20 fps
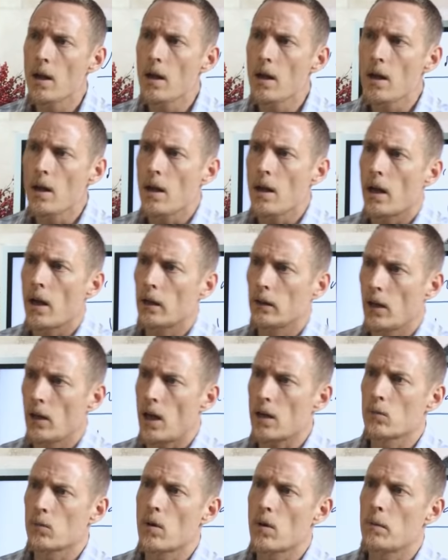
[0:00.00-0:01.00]
And a lot
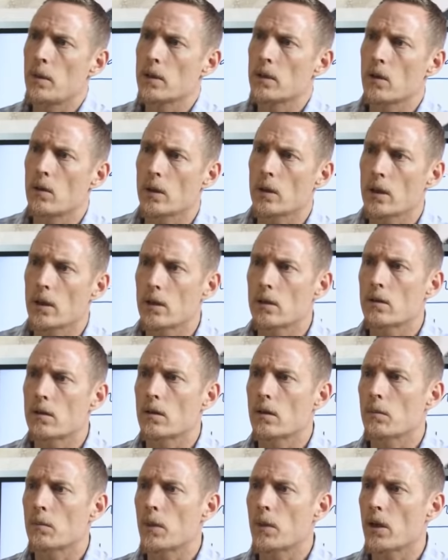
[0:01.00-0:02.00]
of women going
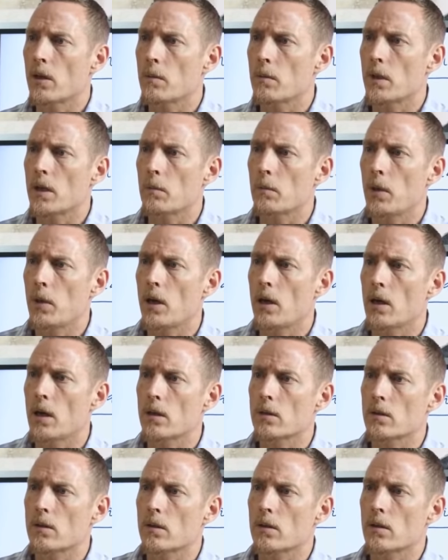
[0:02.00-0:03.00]
into
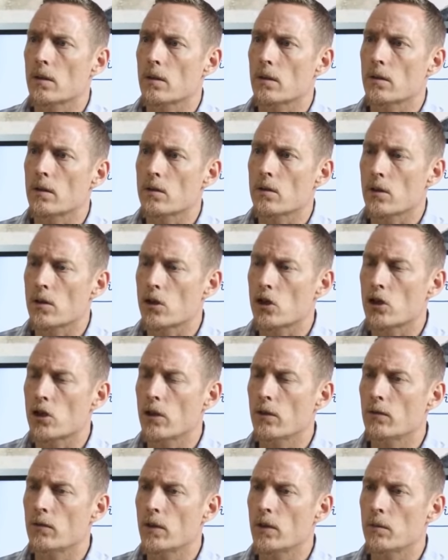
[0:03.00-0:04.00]
perimenopause, there, there's a
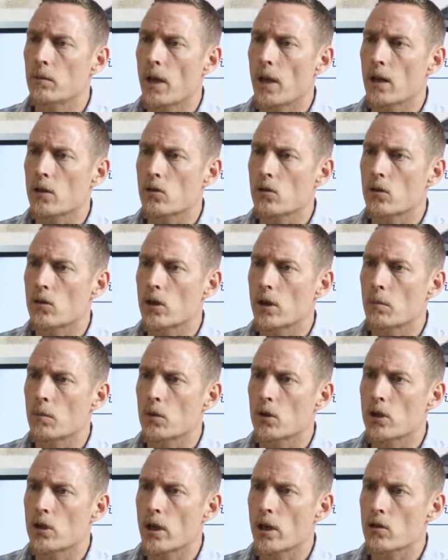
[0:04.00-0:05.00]
shift in estrogen and
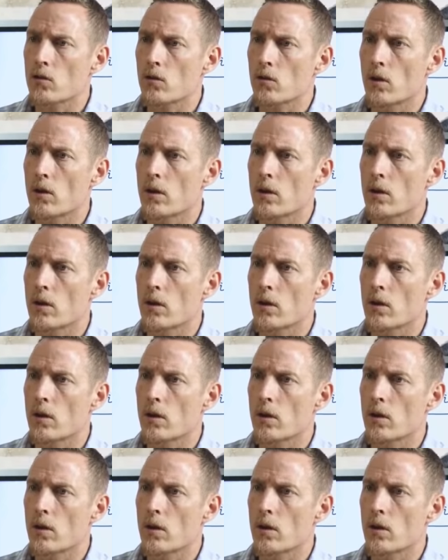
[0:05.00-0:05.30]
progesterone,